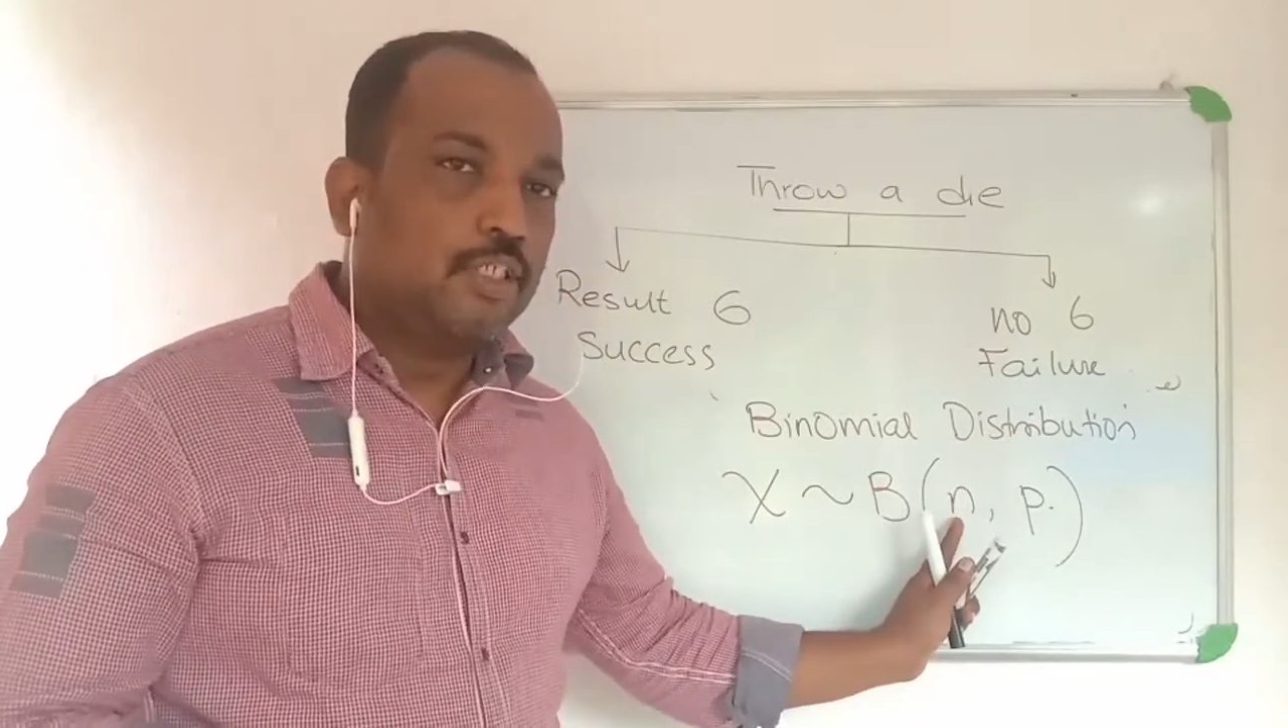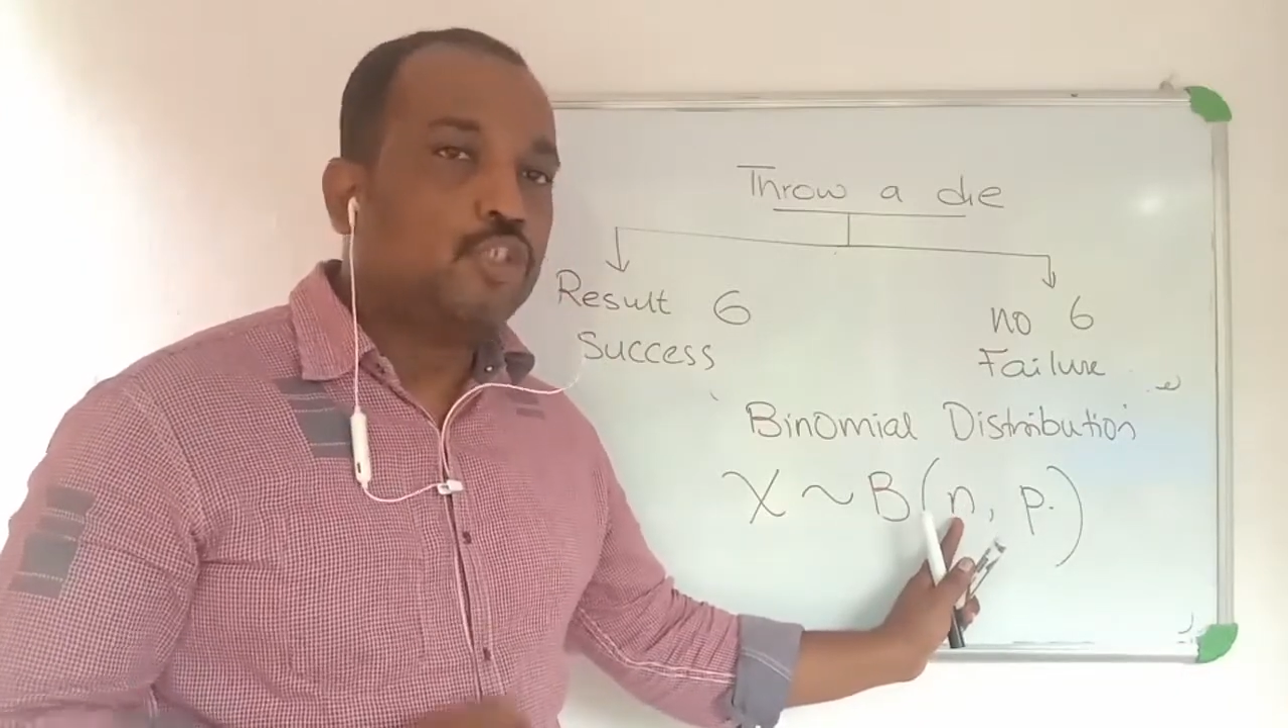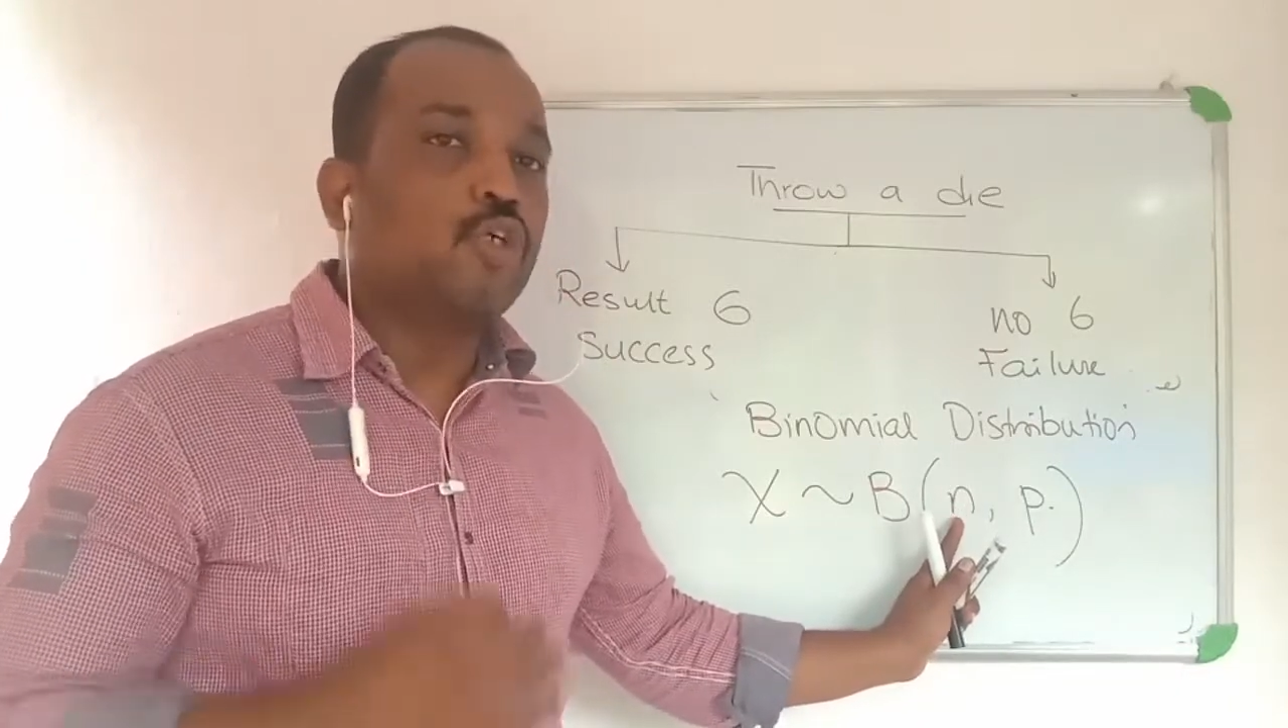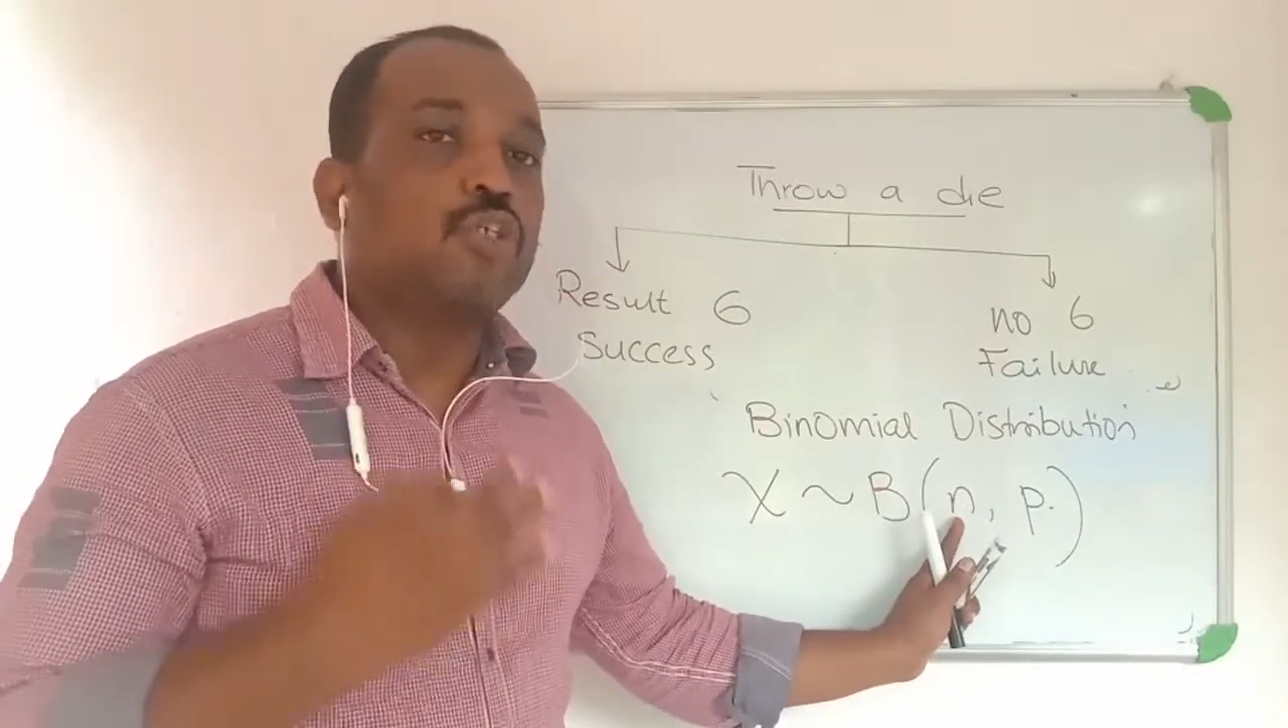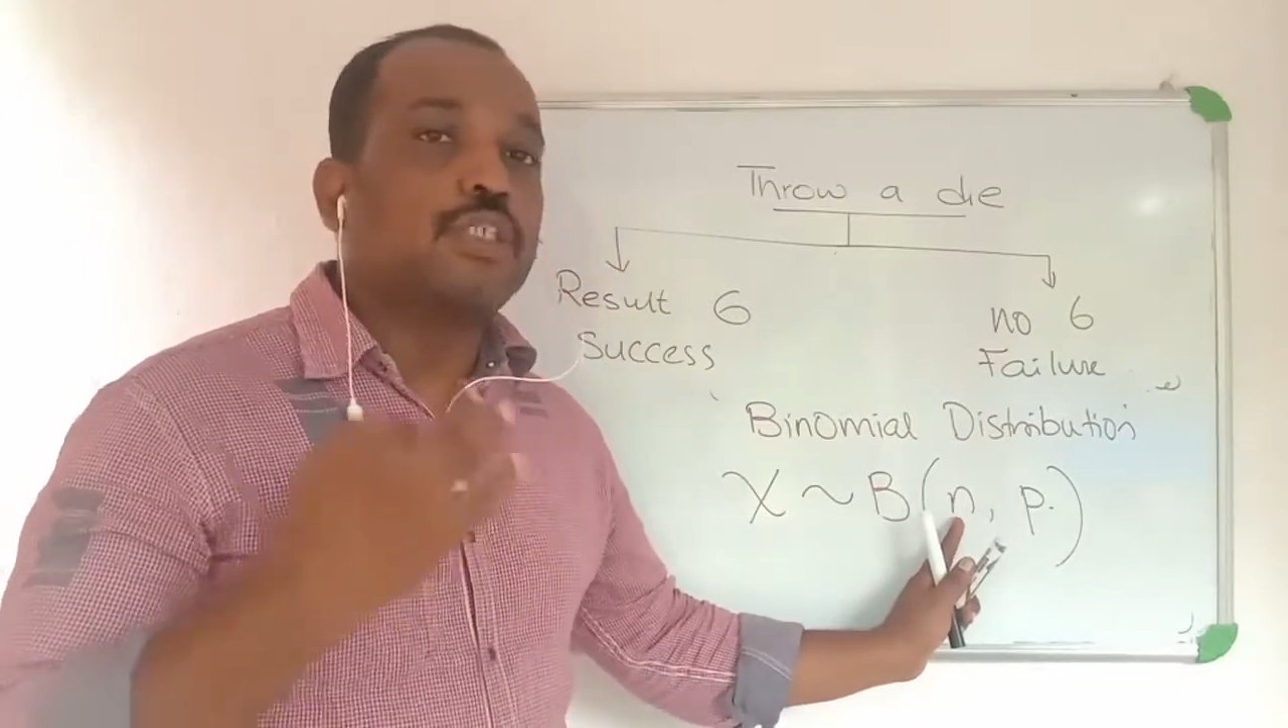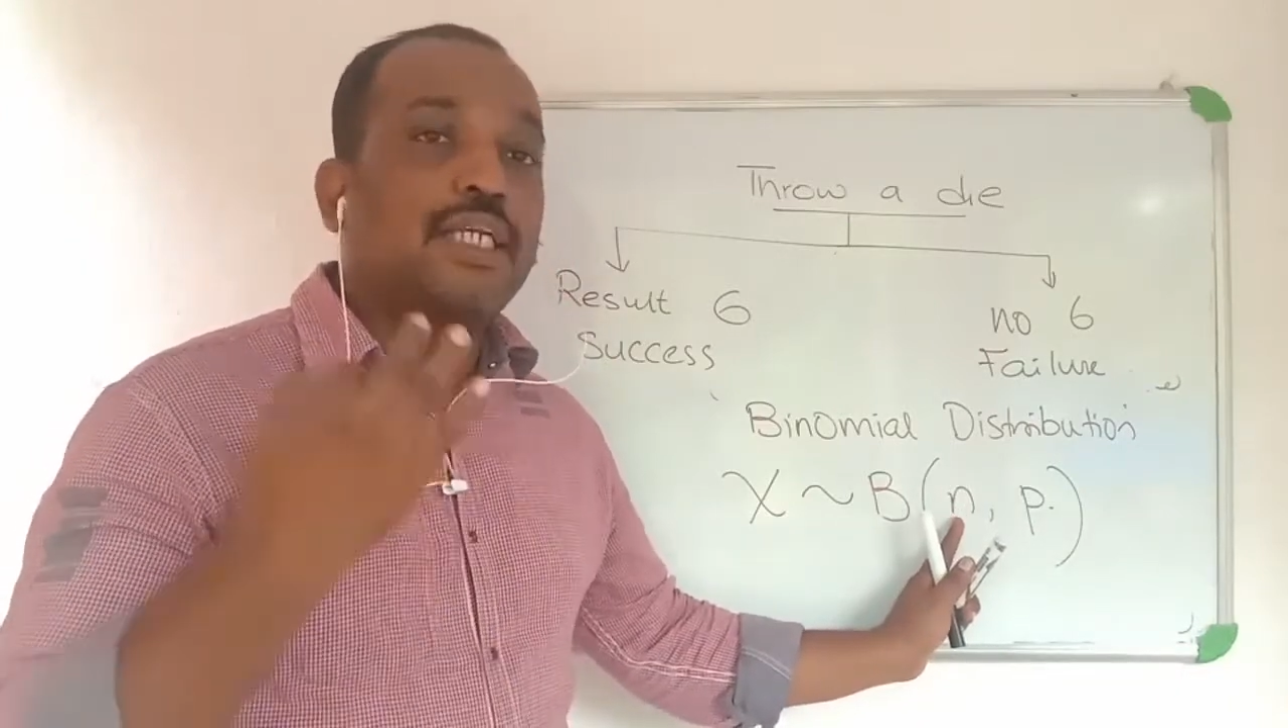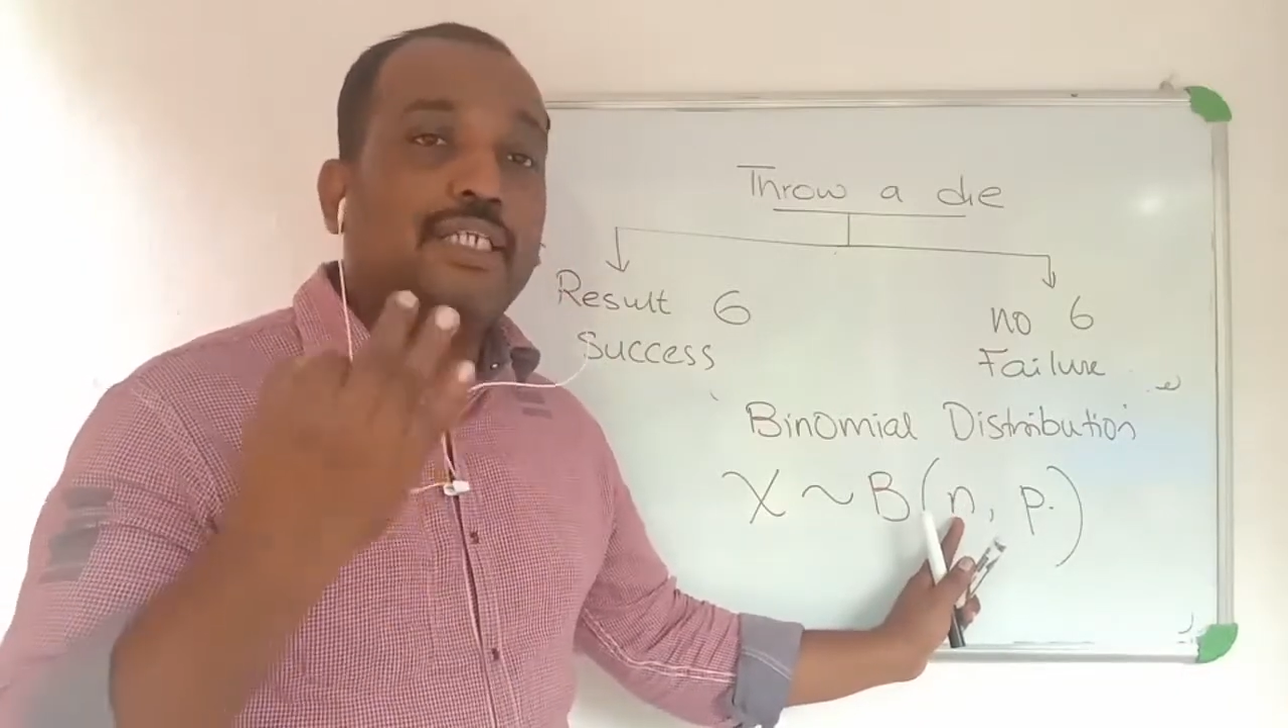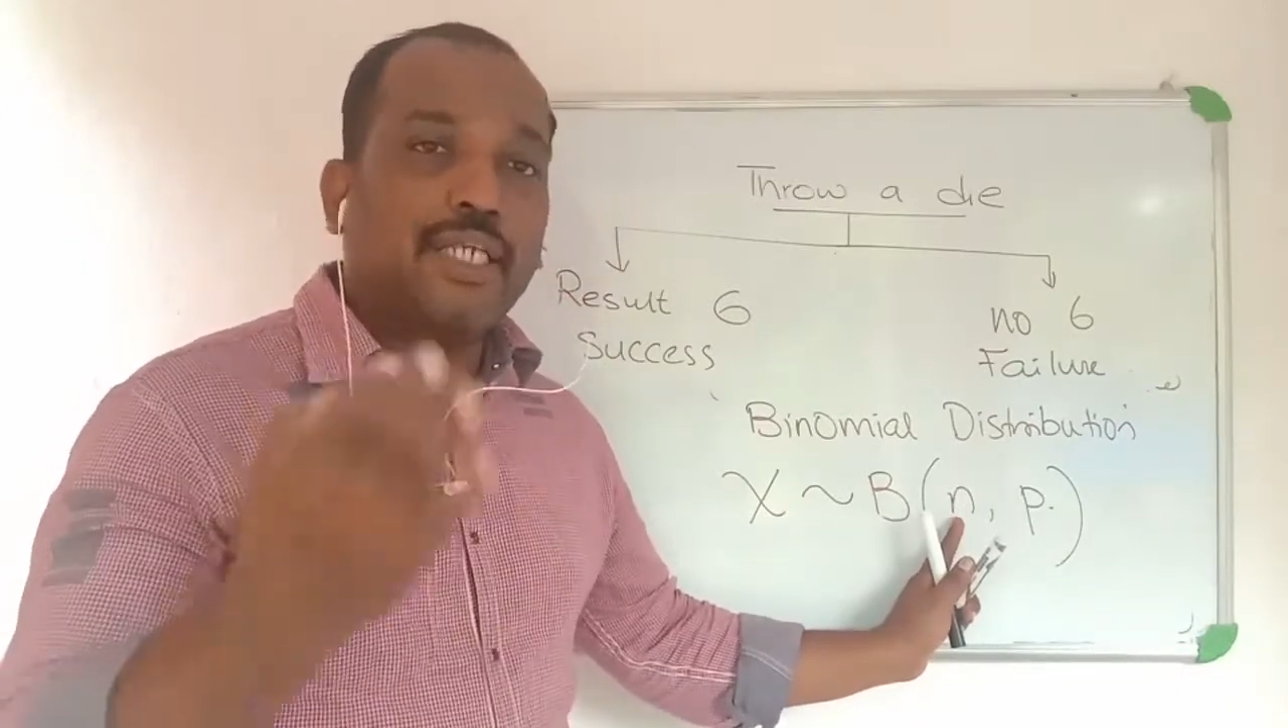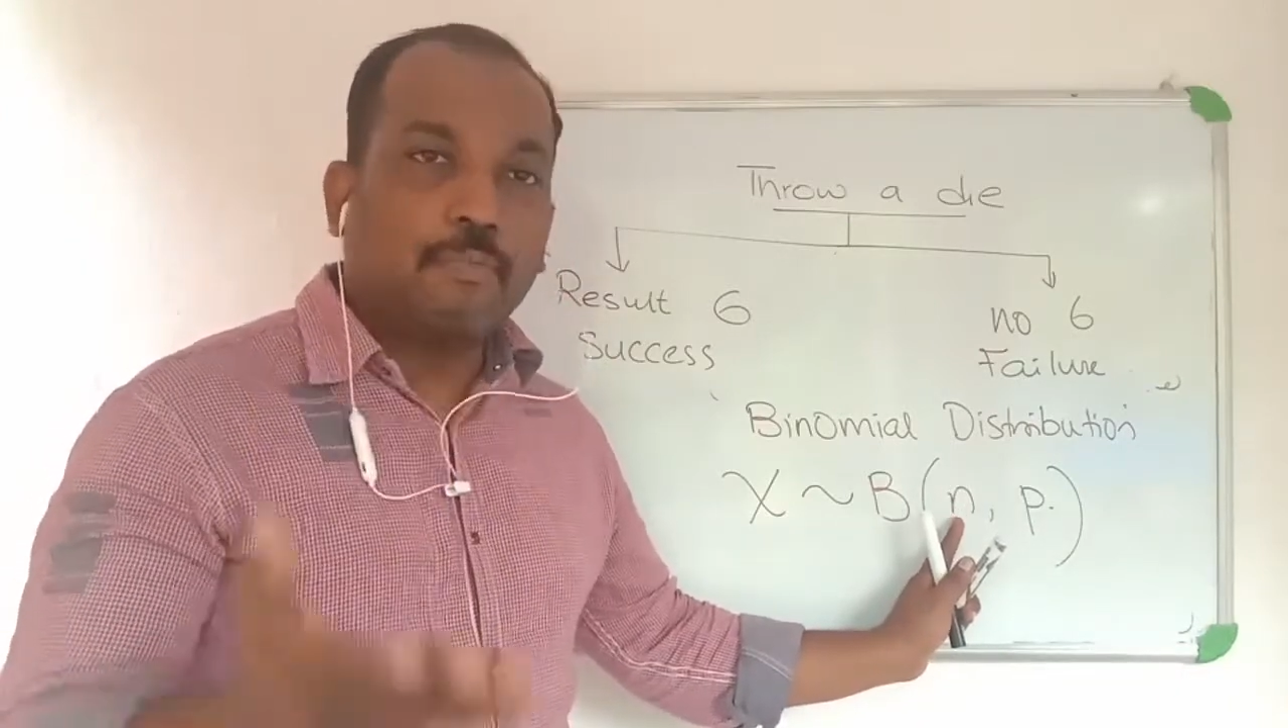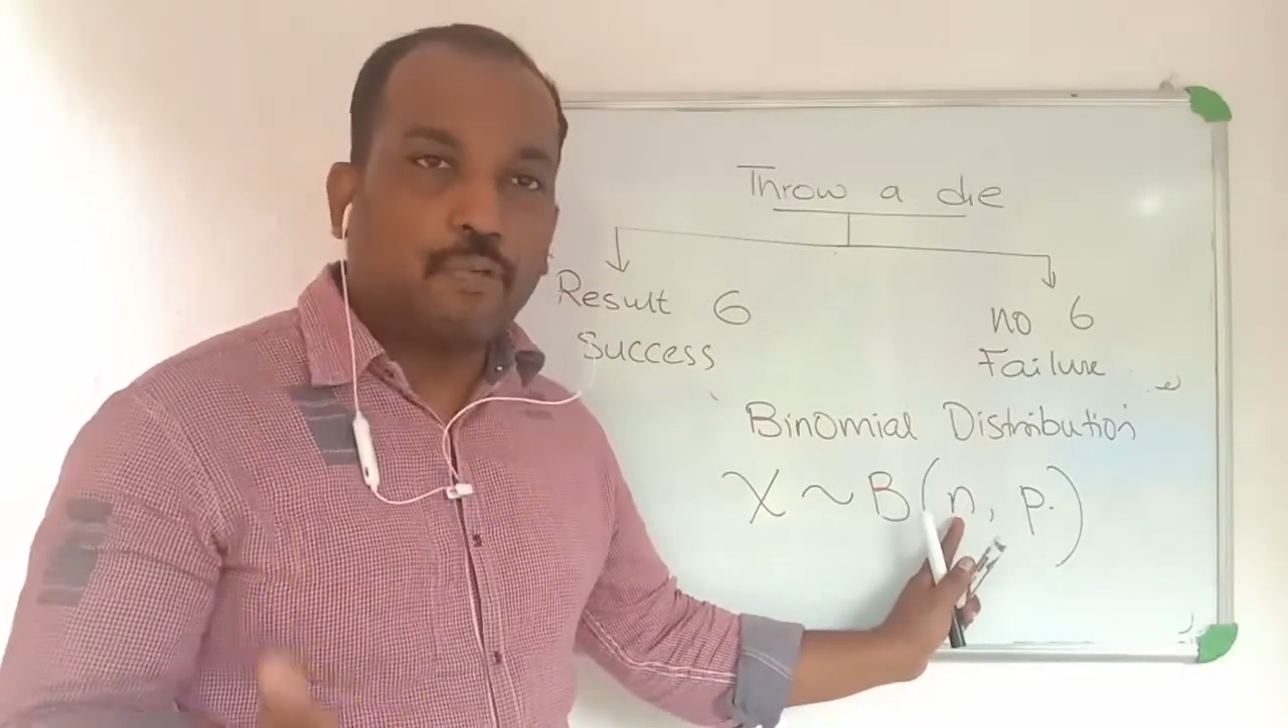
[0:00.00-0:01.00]
total
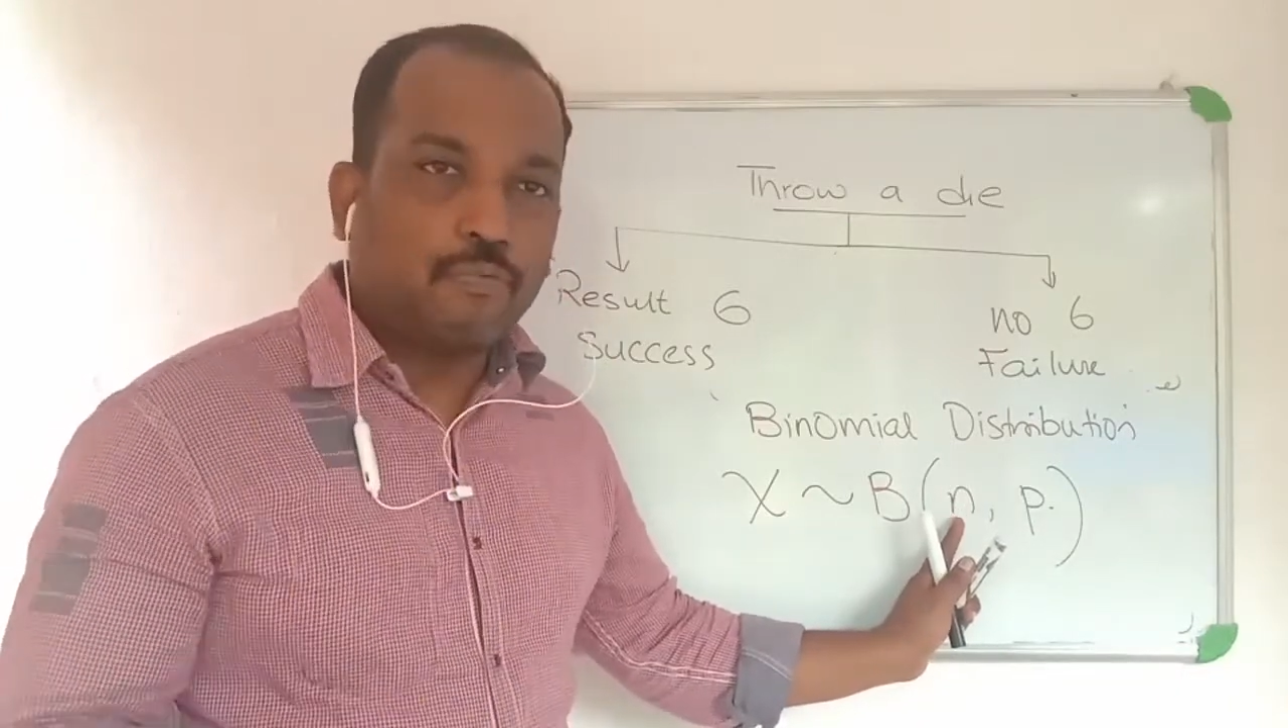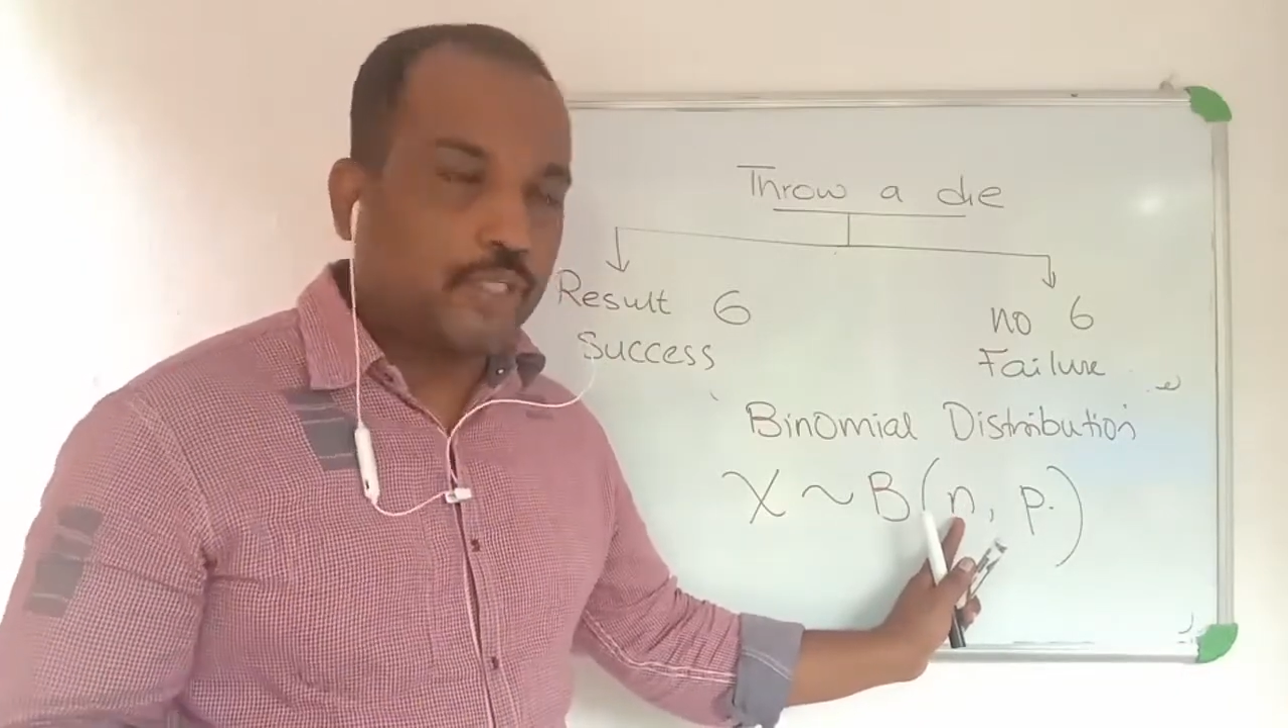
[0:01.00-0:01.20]
number of